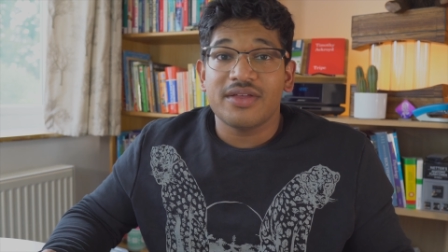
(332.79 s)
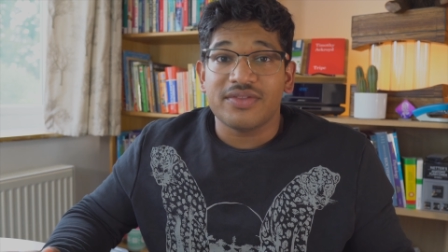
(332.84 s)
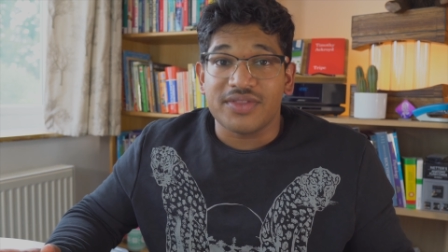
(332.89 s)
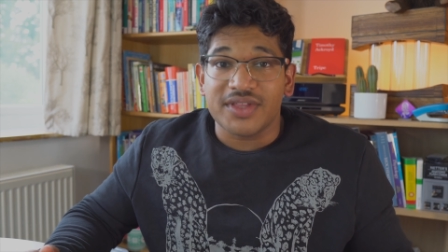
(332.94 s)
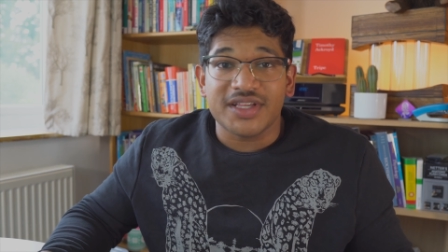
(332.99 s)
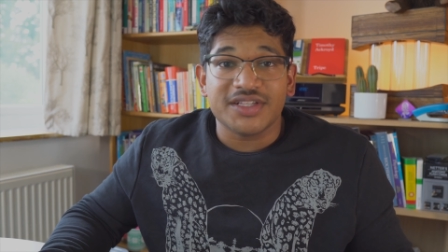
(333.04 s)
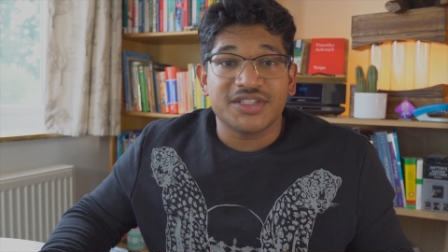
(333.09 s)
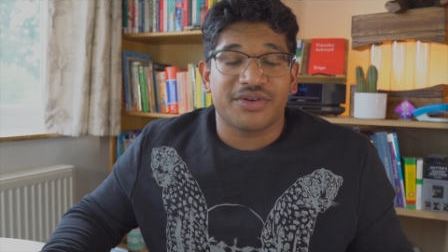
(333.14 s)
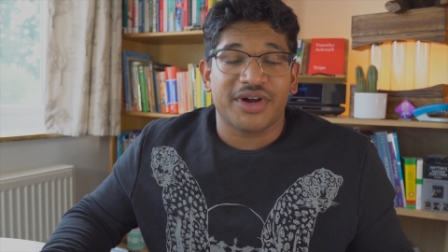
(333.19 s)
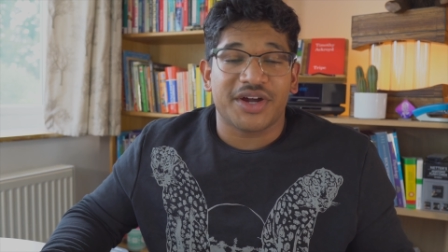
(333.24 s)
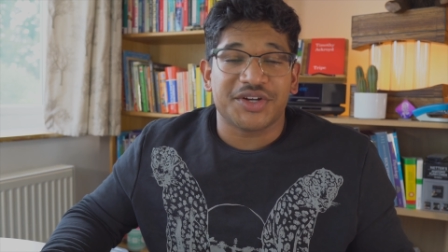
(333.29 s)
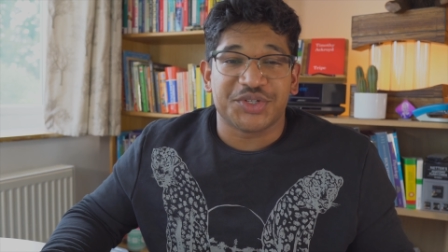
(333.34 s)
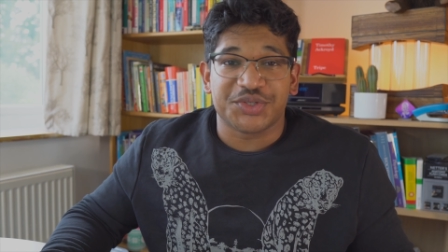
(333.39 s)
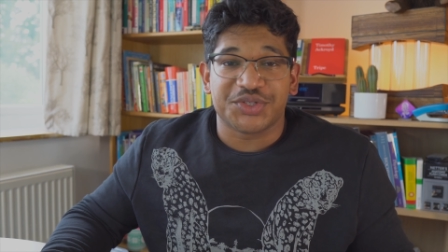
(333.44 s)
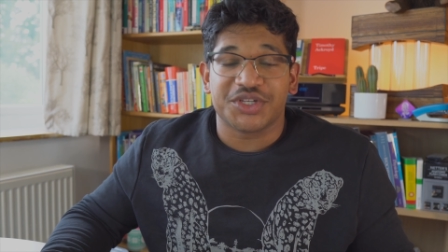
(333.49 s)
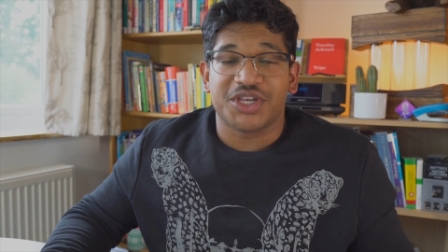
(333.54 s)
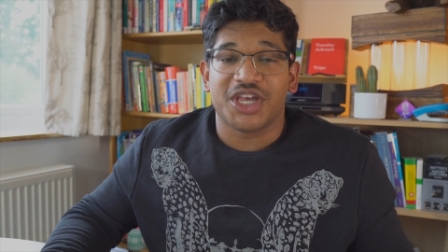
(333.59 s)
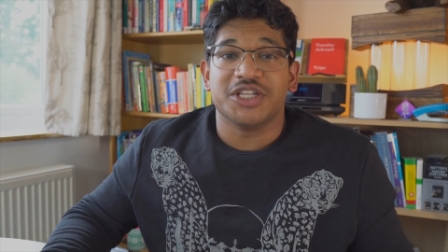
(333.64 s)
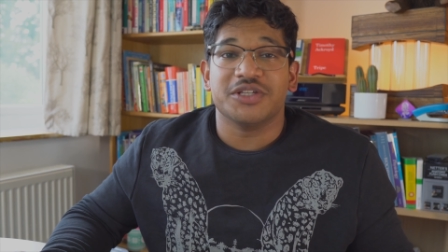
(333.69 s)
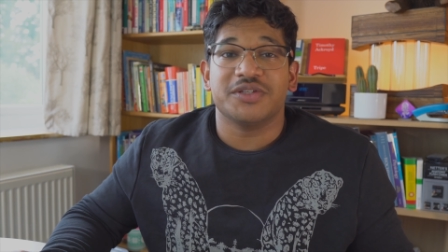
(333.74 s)
these graduates
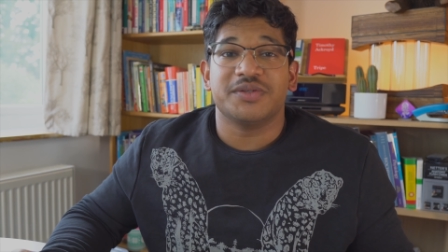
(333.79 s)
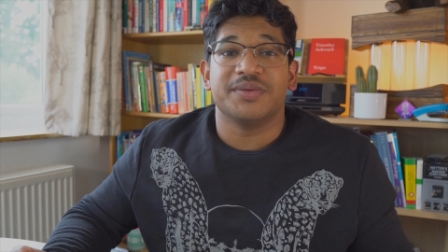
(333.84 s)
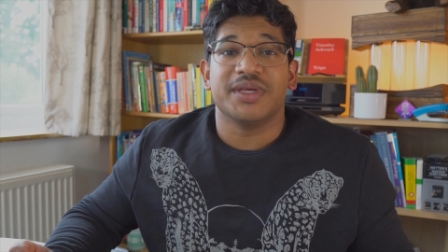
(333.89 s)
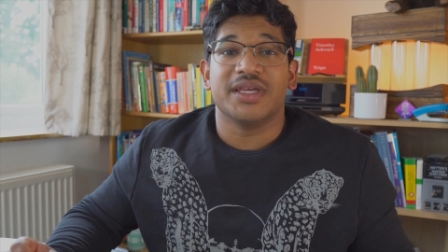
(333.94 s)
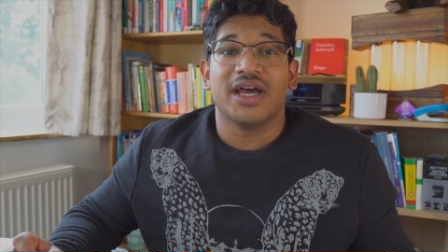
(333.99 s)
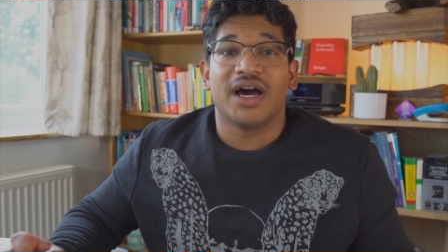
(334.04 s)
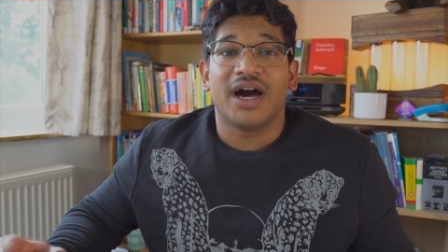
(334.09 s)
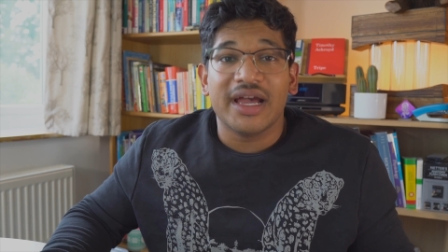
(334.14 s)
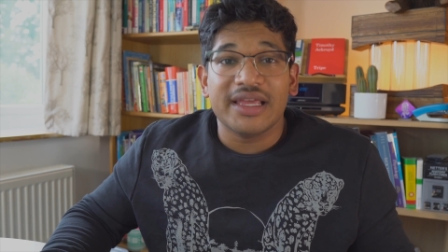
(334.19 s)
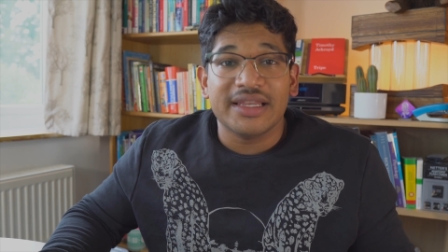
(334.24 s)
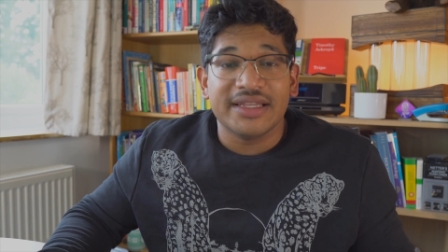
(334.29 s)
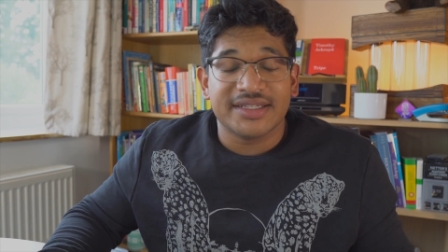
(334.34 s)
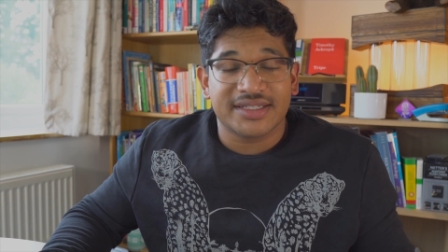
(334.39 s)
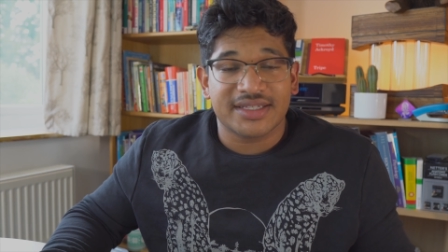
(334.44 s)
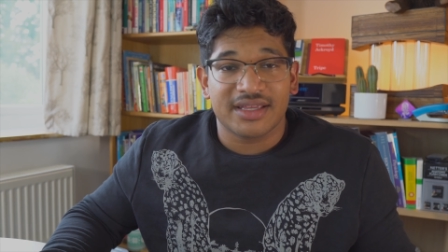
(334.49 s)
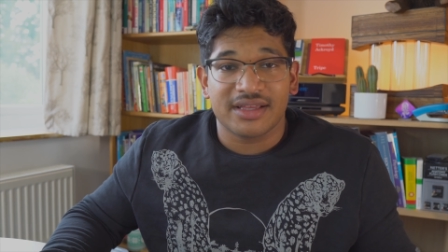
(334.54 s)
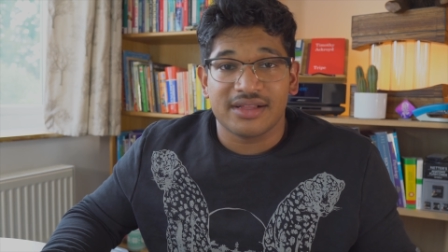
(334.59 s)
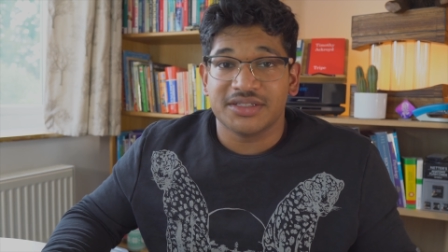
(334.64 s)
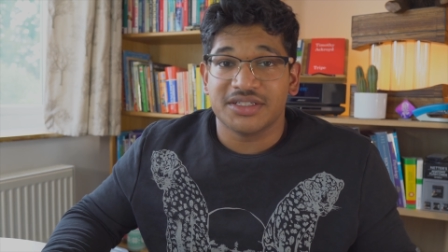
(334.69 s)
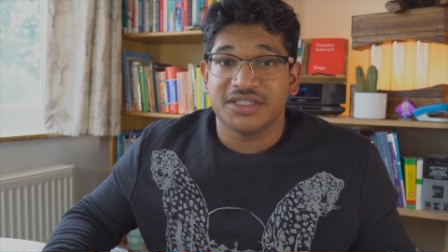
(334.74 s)
are going to be highly
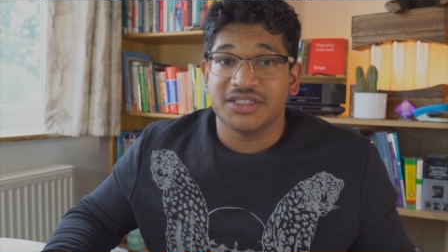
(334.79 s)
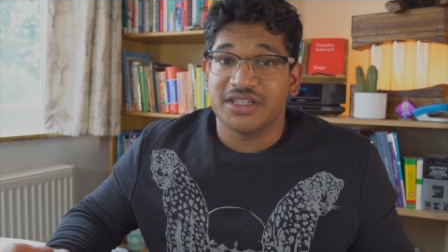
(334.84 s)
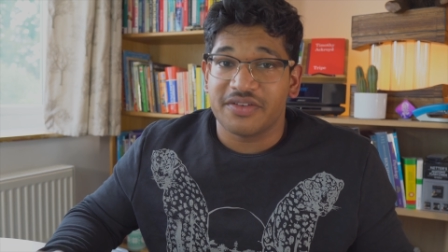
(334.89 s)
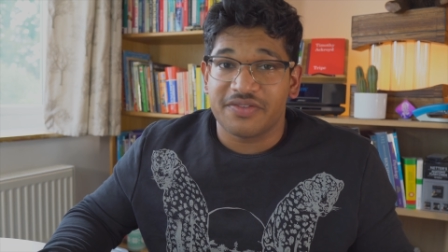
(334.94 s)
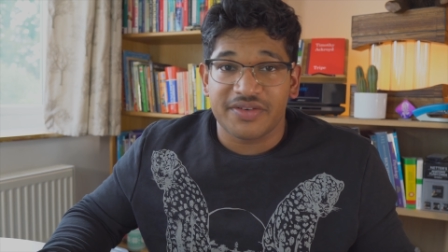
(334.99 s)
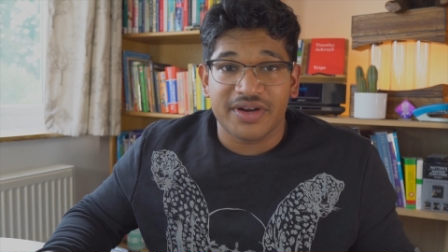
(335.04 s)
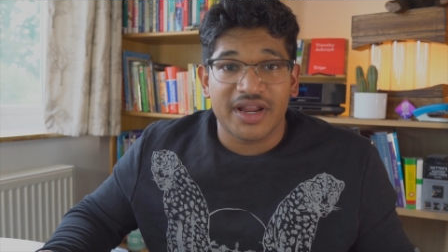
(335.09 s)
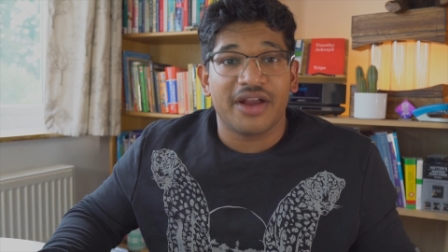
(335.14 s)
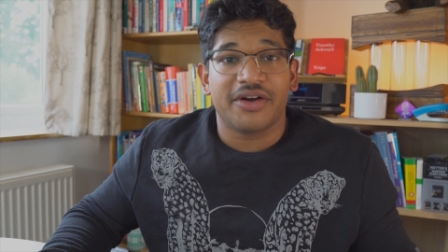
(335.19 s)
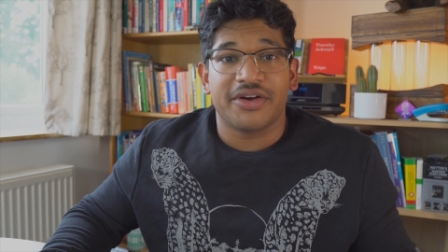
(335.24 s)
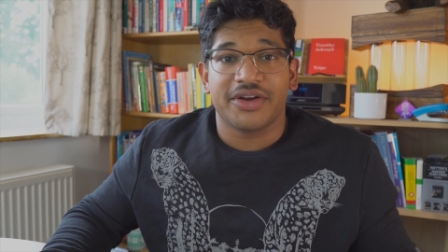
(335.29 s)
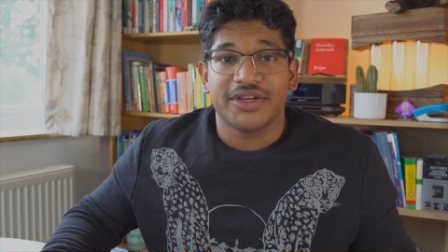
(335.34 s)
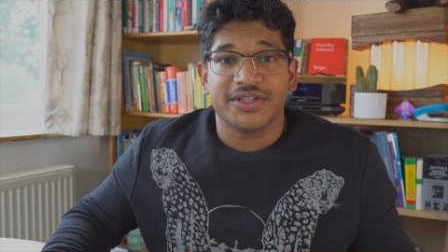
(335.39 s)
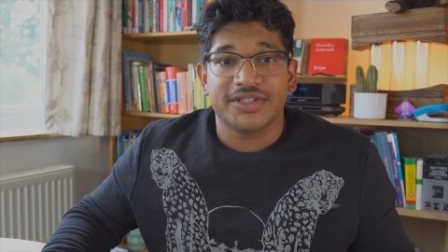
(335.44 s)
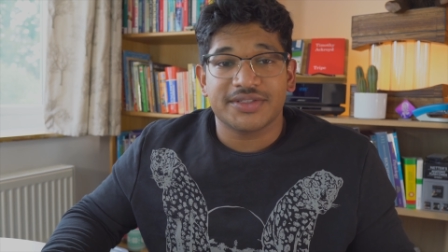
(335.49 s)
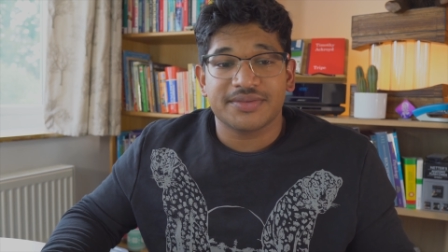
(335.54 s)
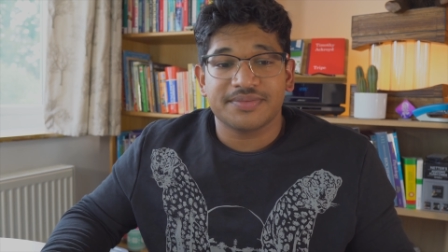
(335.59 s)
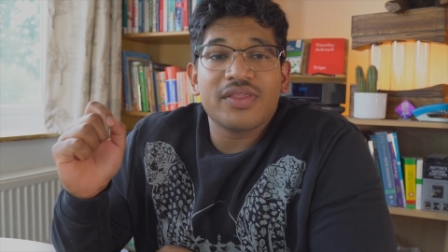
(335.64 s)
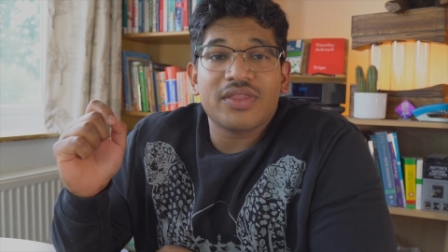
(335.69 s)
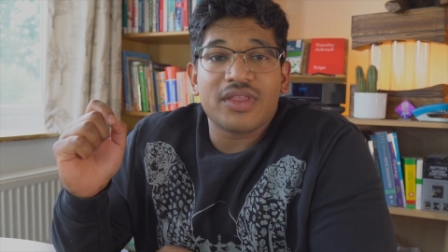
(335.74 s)
skilled in different areas.